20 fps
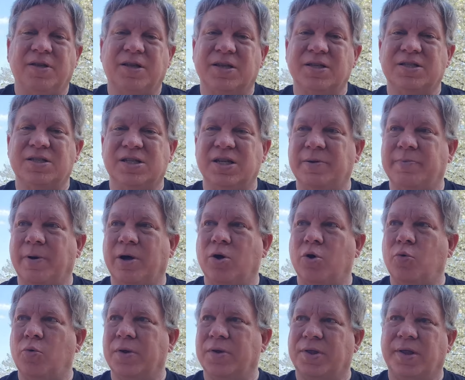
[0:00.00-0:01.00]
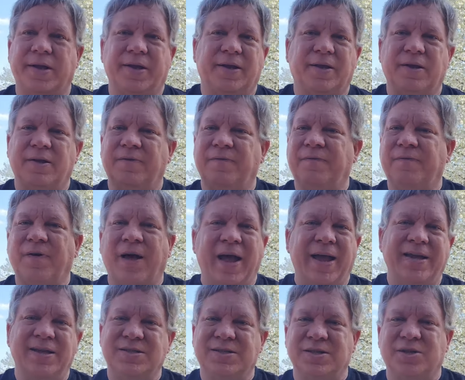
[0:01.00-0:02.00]
the gazebo with like
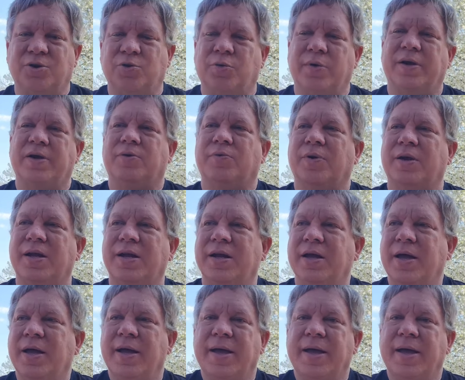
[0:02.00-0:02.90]
vines and greenery.